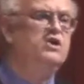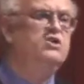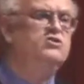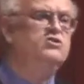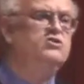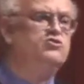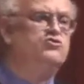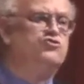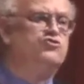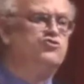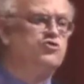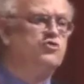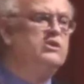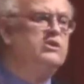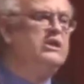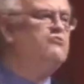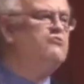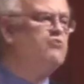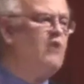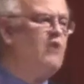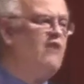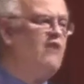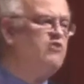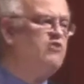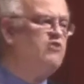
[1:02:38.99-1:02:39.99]
to truly
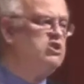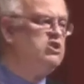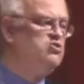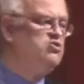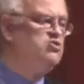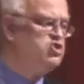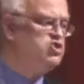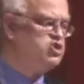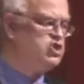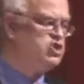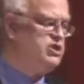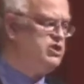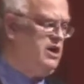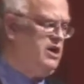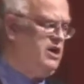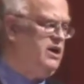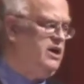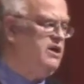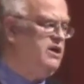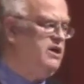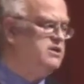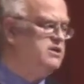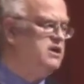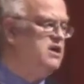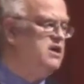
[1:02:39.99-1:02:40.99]

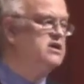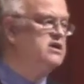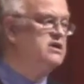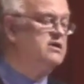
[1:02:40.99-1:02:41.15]
revolutionize